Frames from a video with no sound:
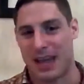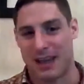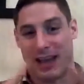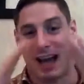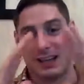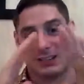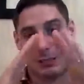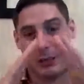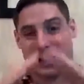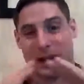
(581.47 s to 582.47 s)
if you
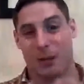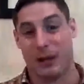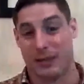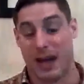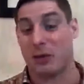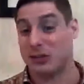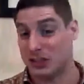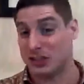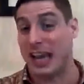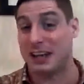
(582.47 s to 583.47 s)
actually break it up like that,
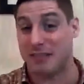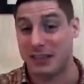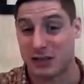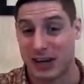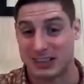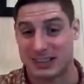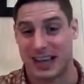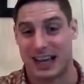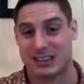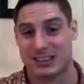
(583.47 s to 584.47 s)
which is kind of
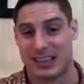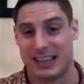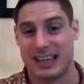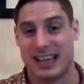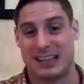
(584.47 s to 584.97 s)
interesting actually.